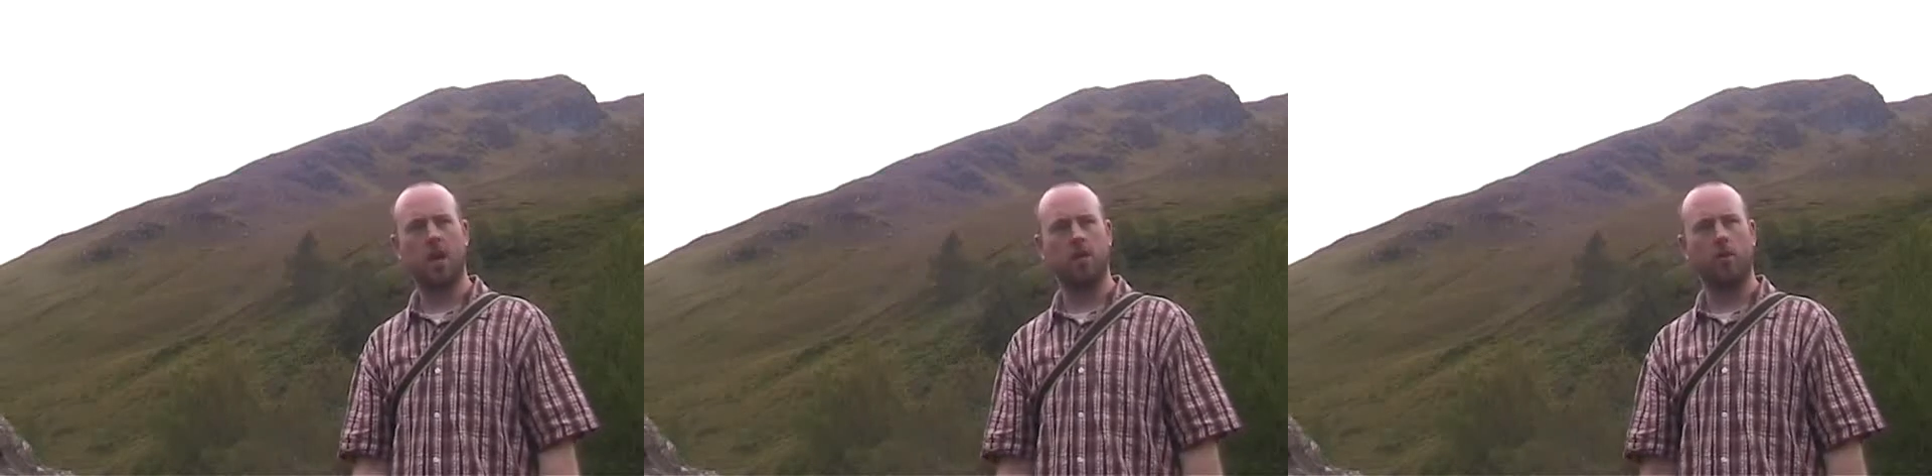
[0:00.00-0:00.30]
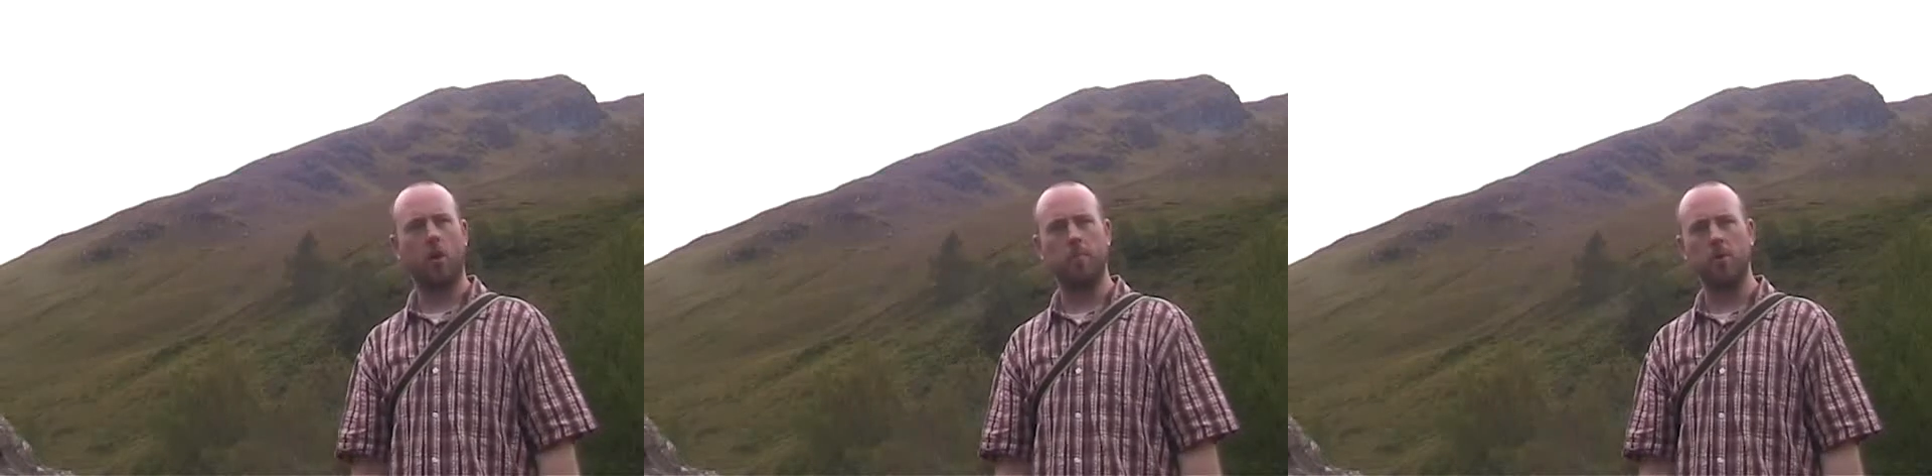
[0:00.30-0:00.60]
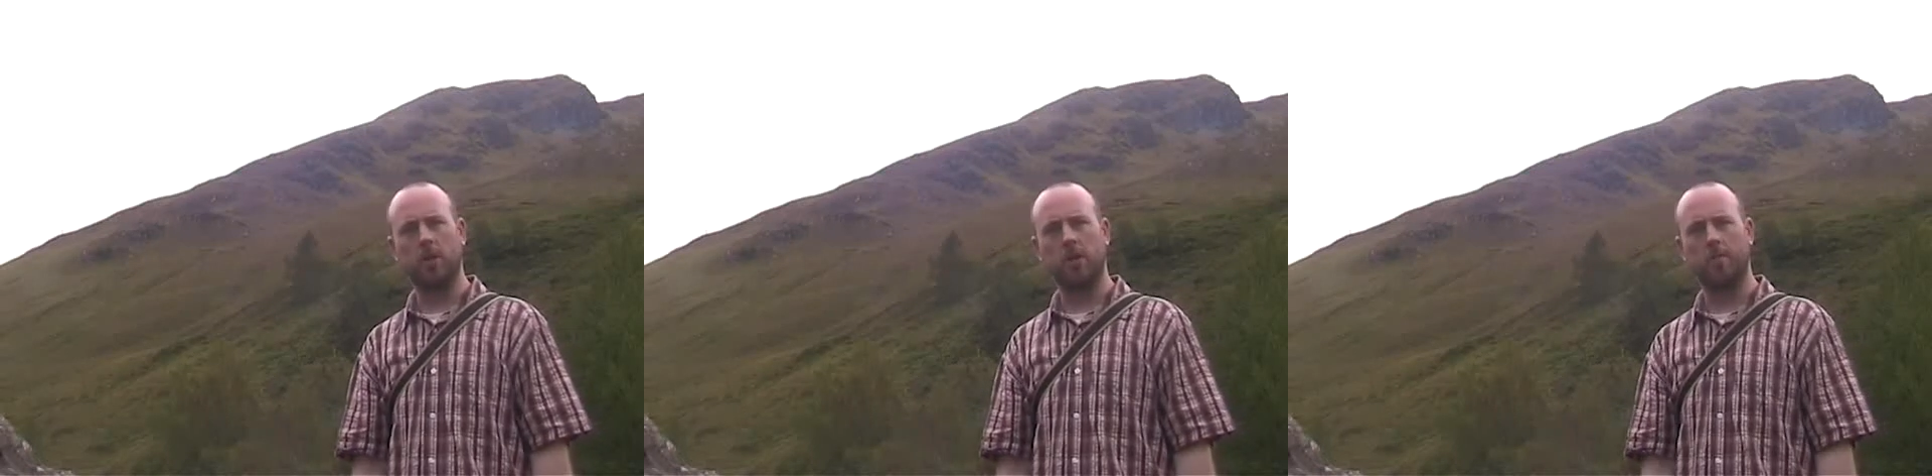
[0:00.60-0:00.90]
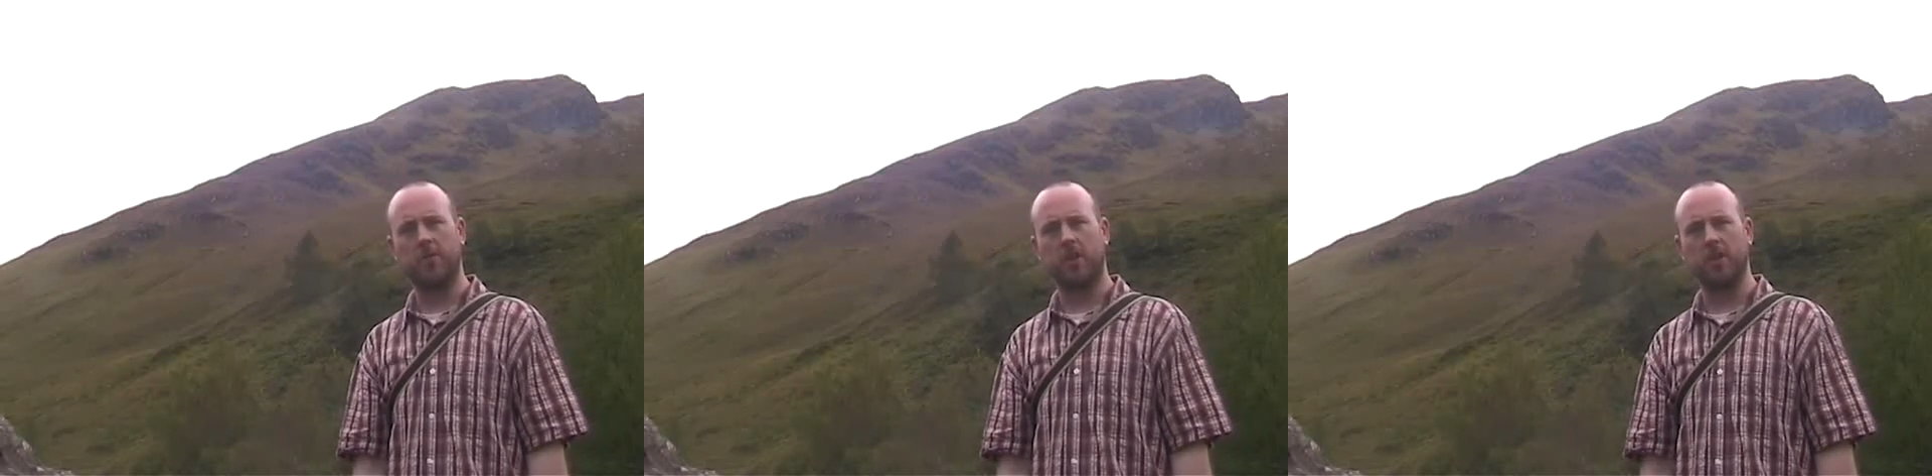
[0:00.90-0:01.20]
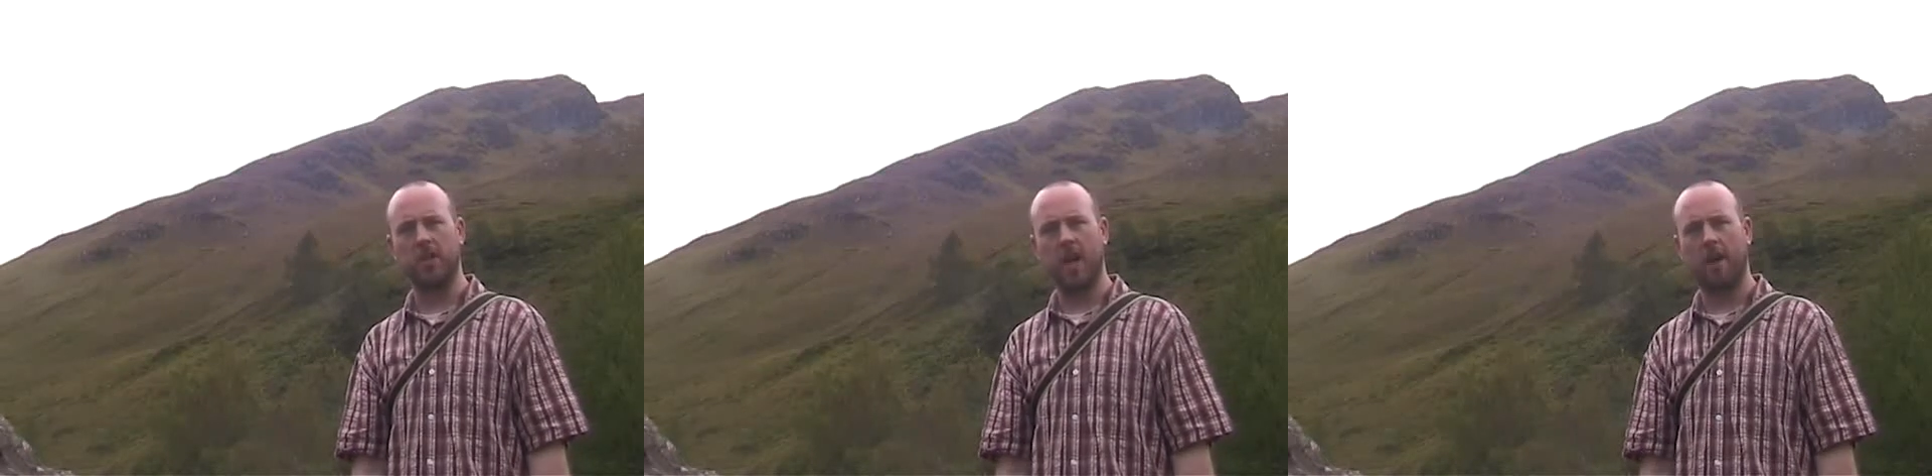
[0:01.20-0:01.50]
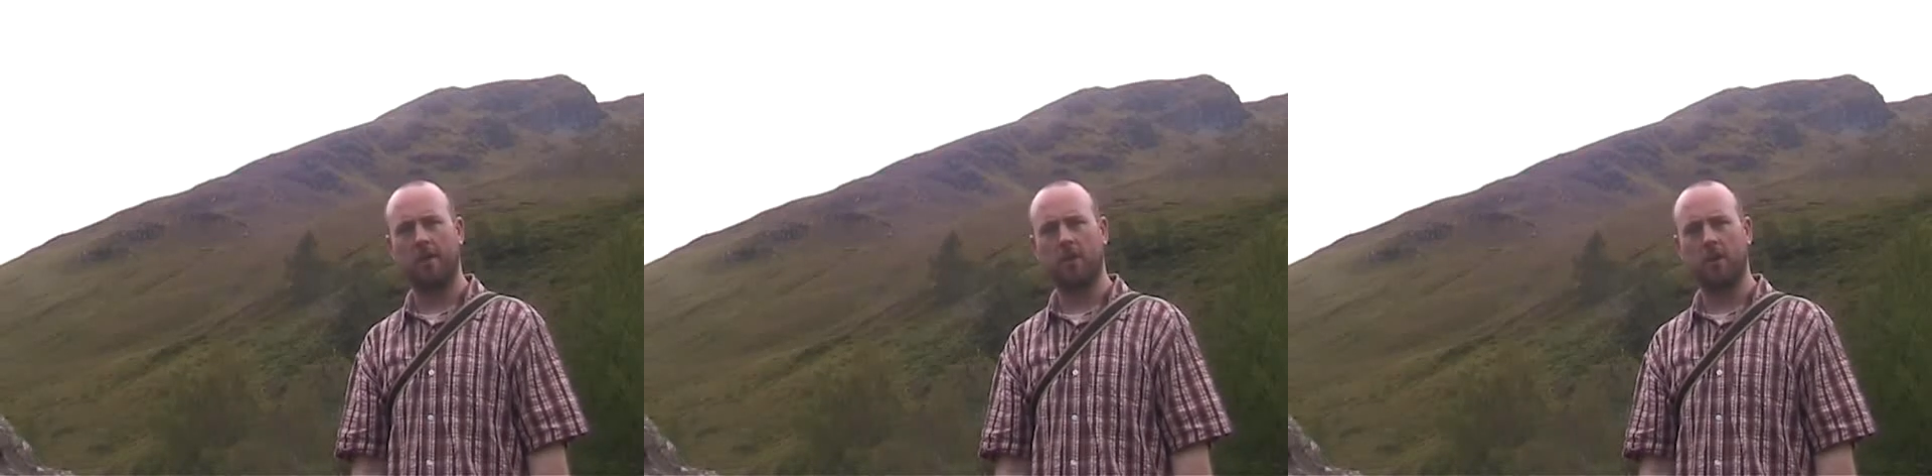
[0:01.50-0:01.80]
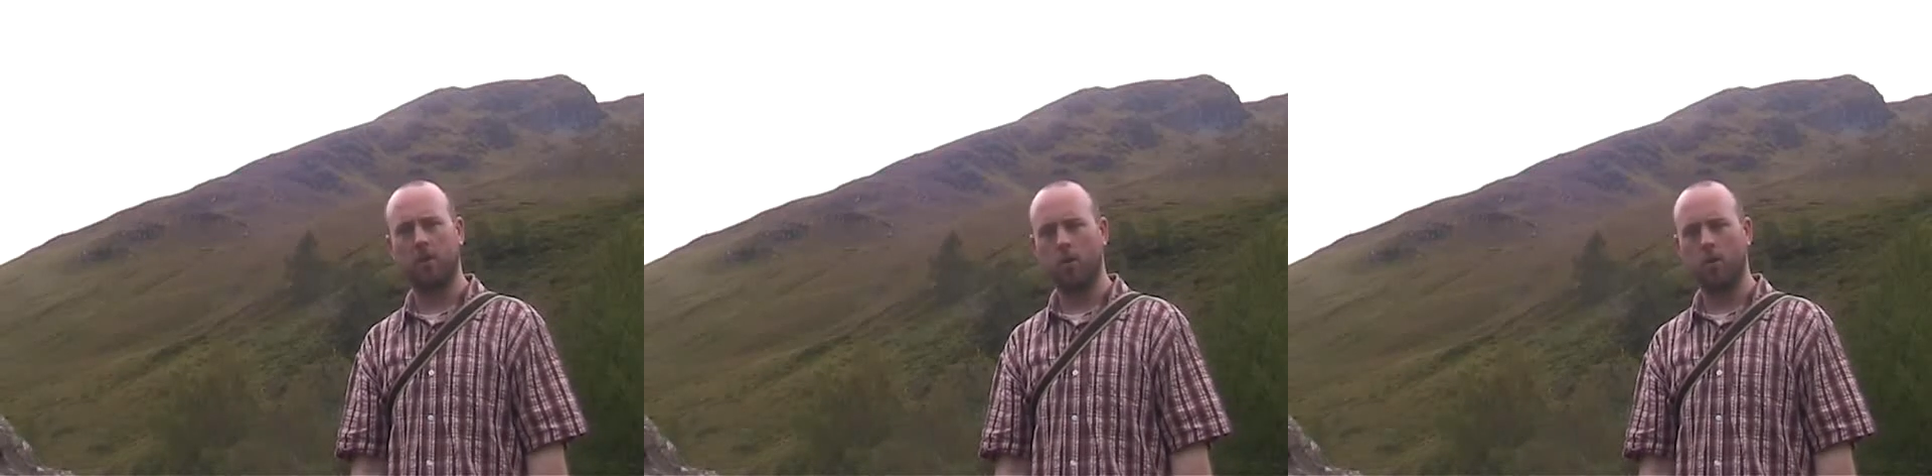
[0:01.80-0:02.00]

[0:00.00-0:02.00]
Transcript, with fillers: and they're all booked up until the day after.